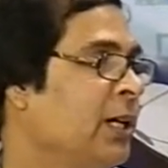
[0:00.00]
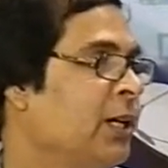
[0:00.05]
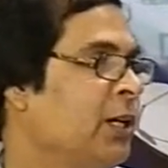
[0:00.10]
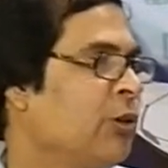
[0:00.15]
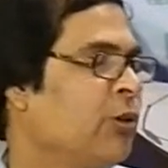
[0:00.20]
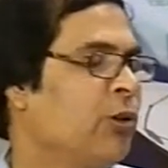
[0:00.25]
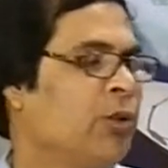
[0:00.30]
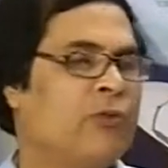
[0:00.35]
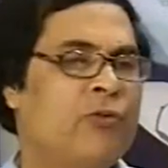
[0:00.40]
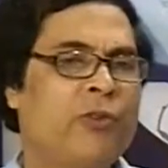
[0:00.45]

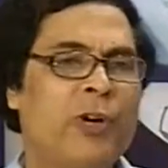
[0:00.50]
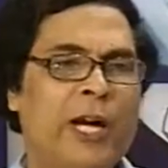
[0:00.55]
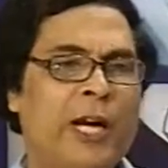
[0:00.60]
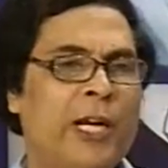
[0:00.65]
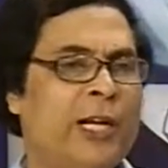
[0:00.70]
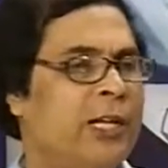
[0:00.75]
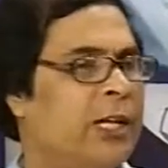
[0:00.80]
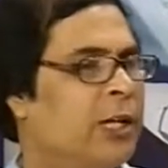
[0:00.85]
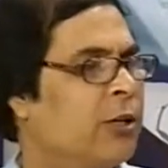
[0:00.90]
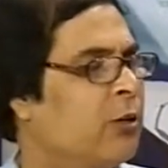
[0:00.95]
So you'll
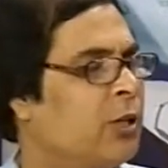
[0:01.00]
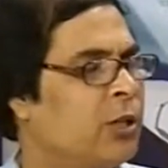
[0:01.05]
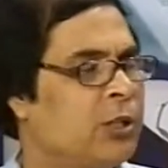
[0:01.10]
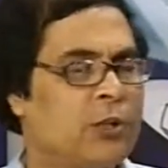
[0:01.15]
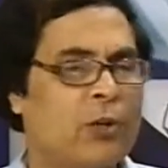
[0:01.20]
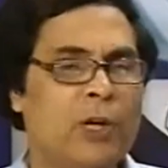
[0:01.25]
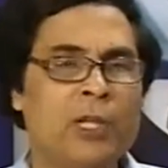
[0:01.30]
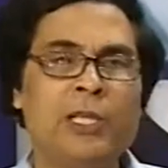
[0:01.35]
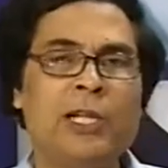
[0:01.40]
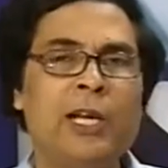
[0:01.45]
find across
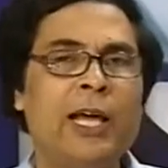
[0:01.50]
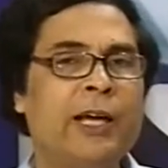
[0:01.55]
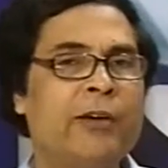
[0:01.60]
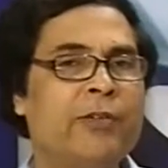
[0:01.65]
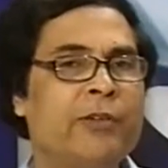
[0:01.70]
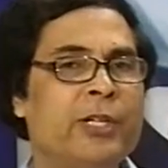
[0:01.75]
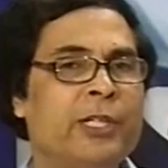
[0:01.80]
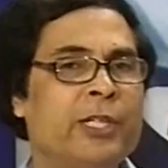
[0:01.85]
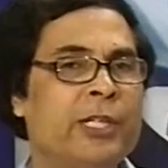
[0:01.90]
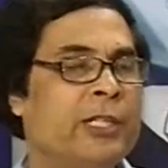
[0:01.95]
all the
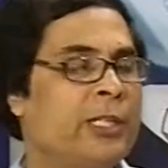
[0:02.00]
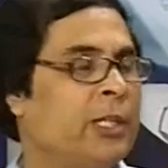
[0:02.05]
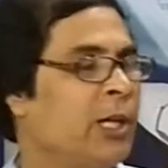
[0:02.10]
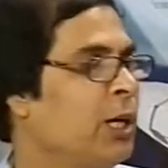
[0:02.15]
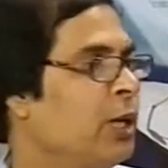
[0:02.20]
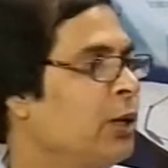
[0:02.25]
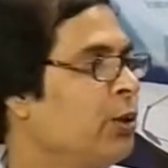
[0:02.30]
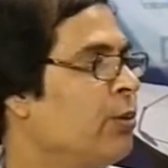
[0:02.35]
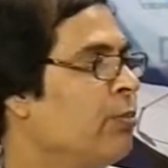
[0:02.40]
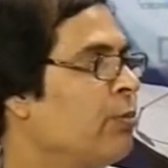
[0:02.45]
languages,
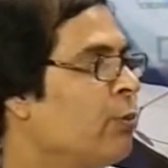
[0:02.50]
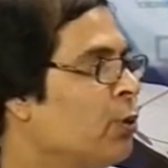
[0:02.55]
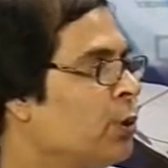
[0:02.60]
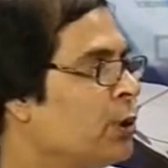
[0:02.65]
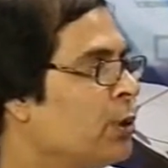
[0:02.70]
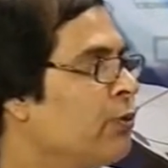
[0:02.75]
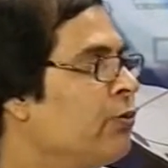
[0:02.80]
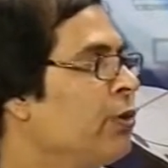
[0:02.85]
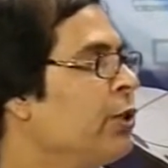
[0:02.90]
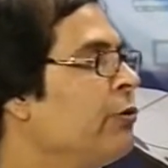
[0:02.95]
the
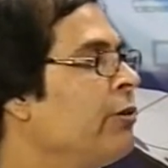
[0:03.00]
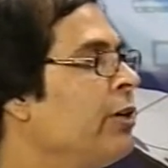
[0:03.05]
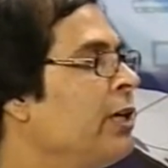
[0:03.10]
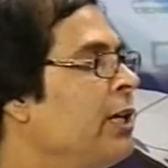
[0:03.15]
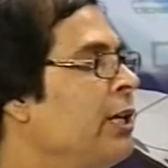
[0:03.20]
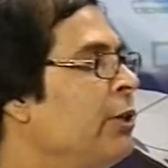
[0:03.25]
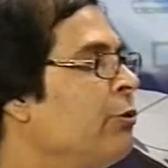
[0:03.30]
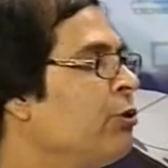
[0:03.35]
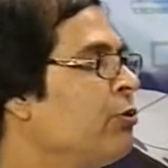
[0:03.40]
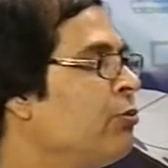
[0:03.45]
most
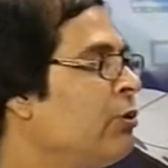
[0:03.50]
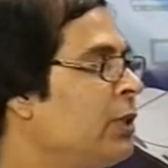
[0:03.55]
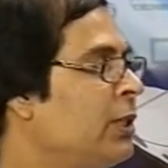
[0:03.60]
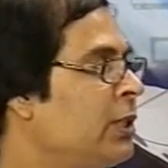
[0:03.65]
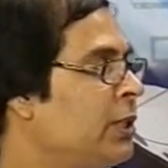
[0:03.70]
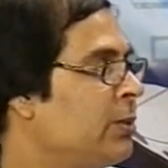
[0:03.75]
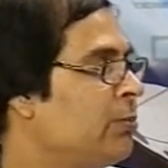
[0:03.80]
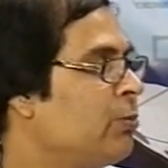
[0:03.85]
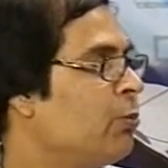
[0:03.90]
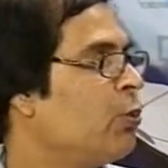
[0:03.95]
frequently used
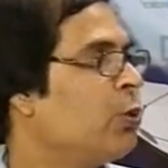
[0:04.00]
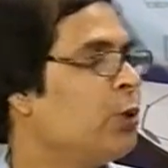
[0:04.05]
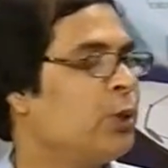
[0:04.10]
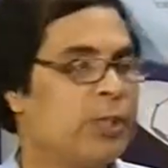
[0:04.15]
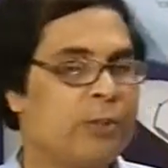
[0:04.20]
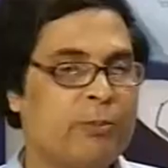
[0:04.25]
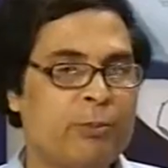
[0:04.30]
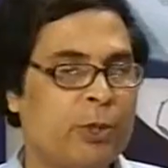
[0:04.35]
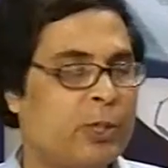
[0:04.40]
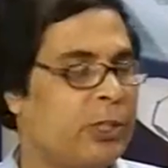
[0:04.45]
words, most
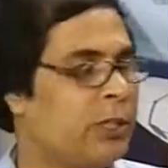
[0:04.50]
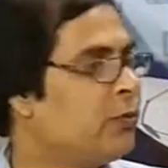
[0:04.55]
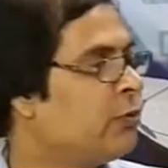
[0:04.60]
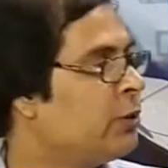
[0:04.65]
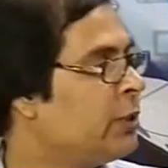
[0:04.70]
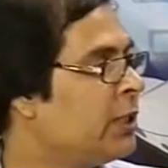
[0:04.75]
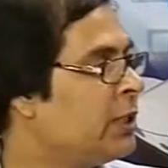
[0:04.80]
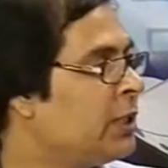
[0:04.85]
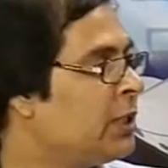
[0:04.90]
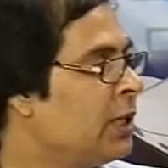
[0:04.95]
important
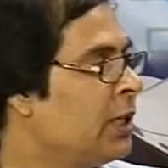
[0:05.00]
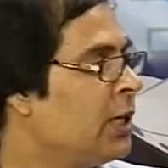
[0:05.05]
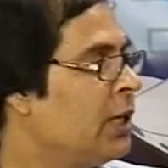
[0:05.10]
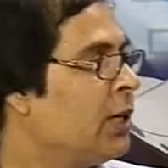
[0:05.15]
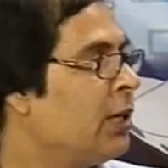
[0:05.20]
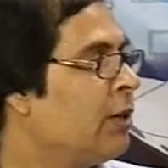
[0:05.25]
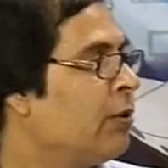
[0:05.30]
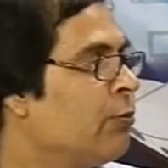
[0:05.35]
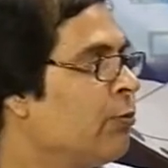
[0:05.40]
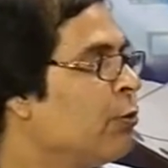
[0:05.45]
words
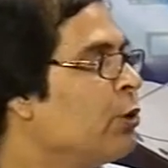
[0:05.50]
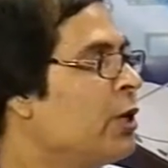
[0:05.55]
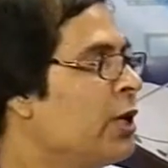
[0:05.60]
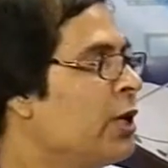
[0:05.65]
won't